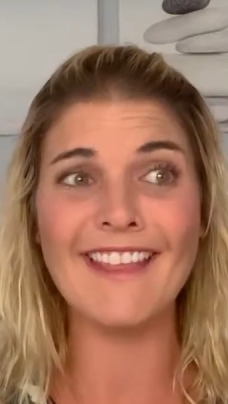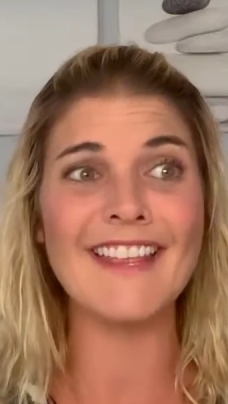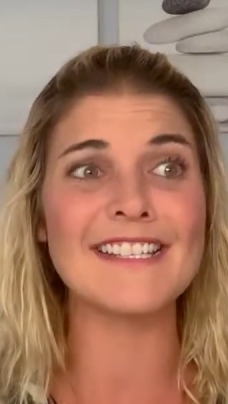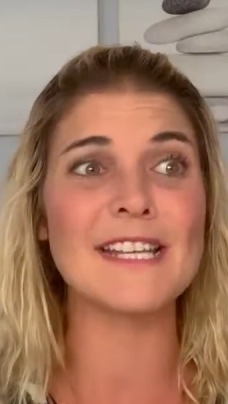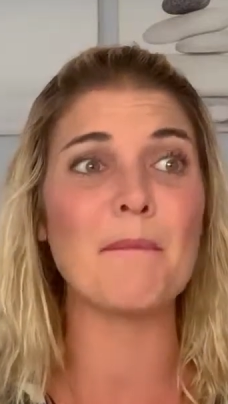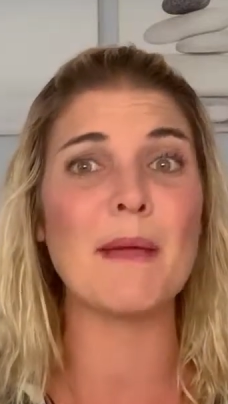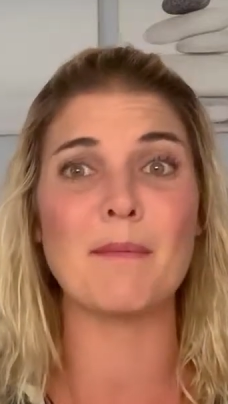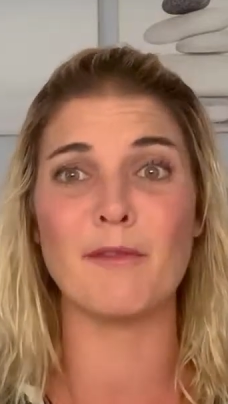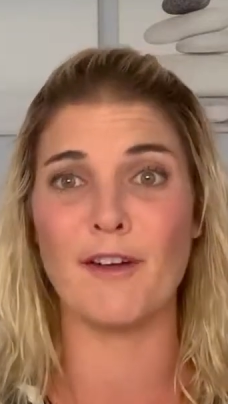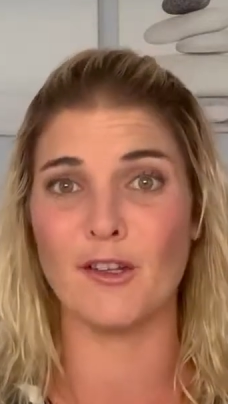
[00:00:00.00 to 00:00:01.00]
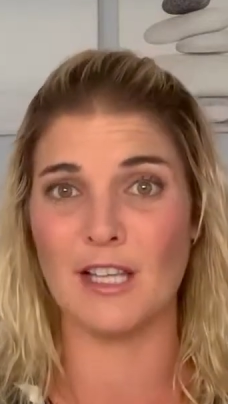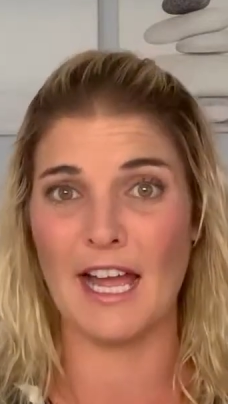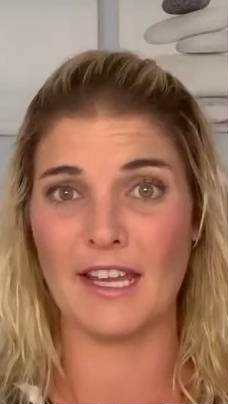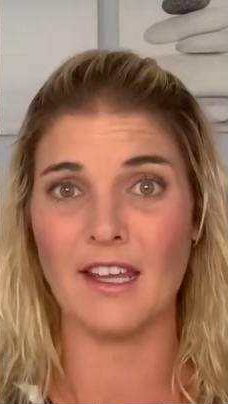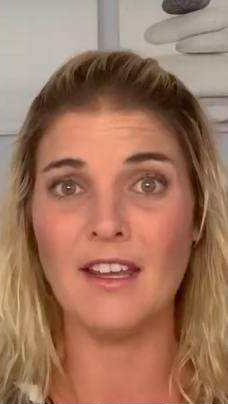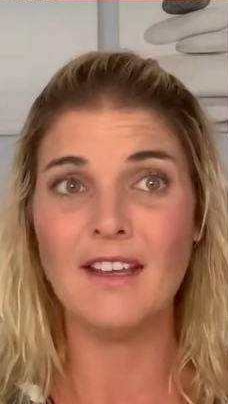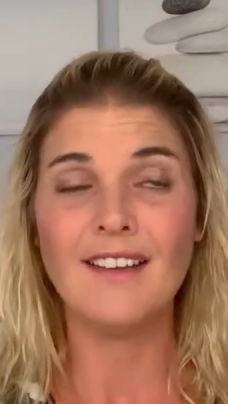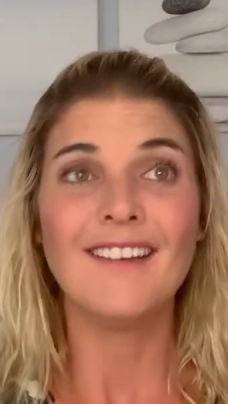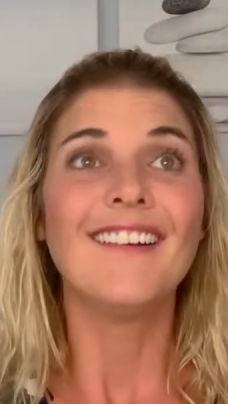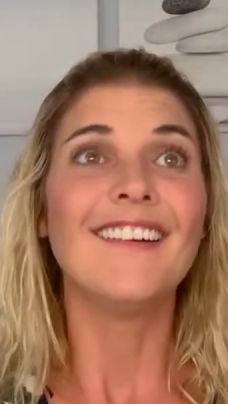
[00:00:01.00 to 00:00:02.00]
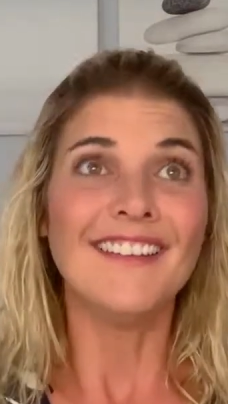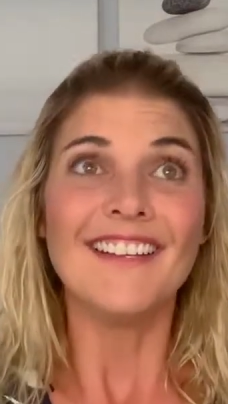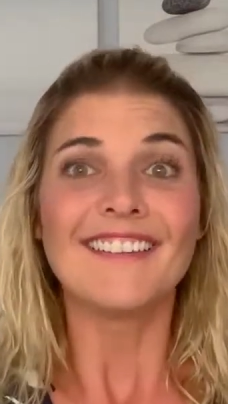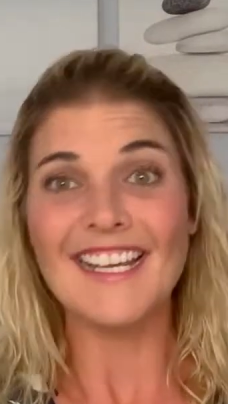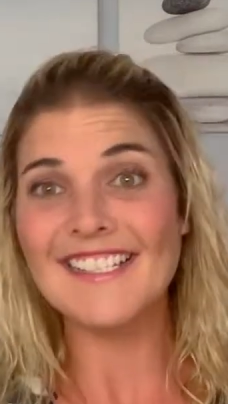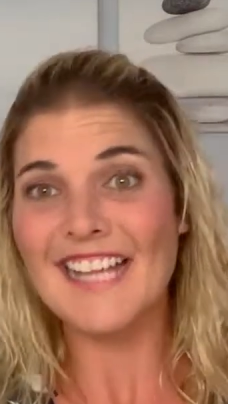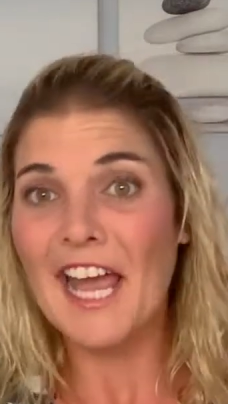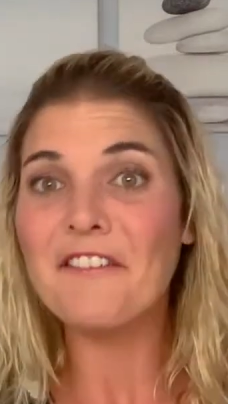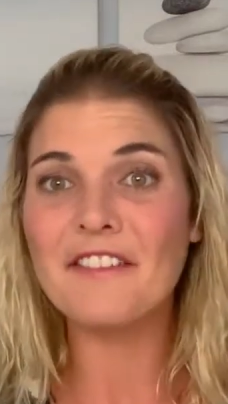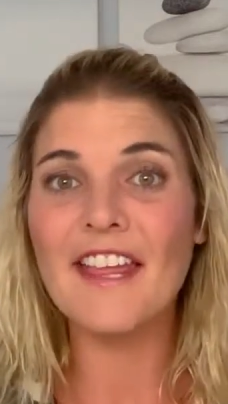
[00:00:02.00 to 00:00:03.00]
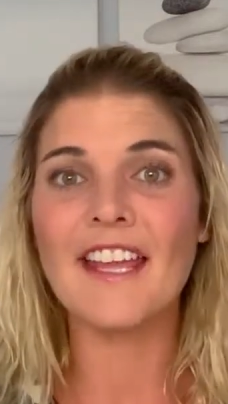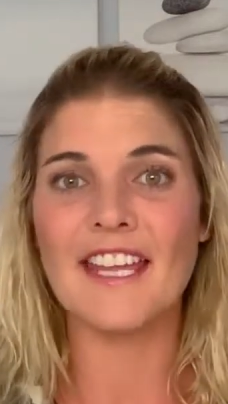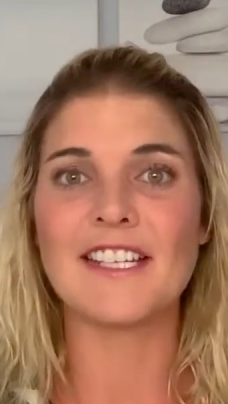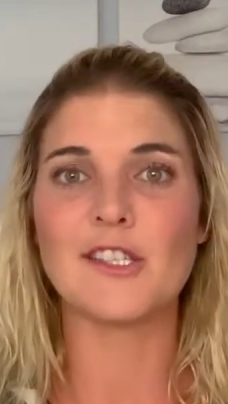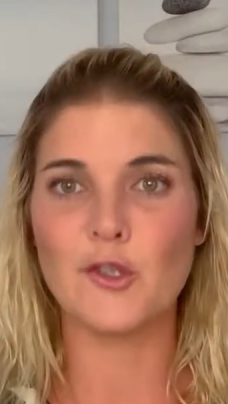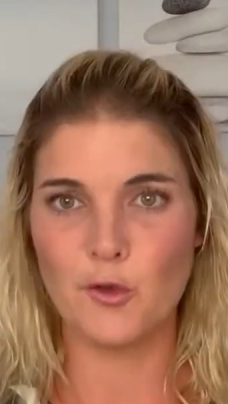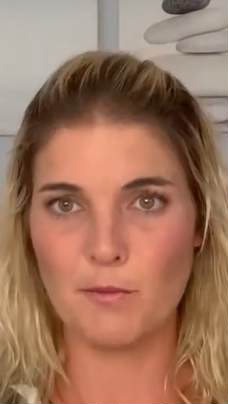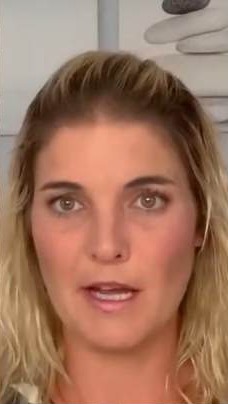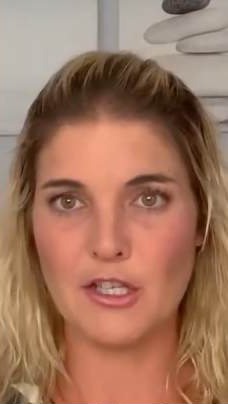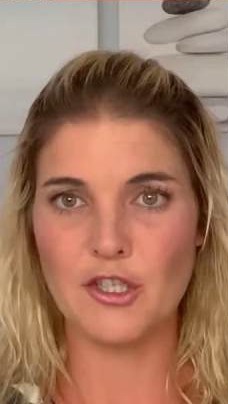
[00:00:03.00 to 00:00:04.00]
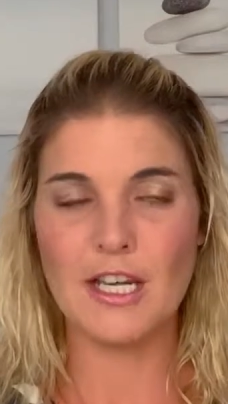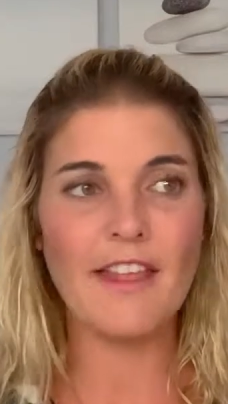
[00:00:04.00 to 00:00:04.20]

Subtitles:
And then some people felt like they saved their kids too much.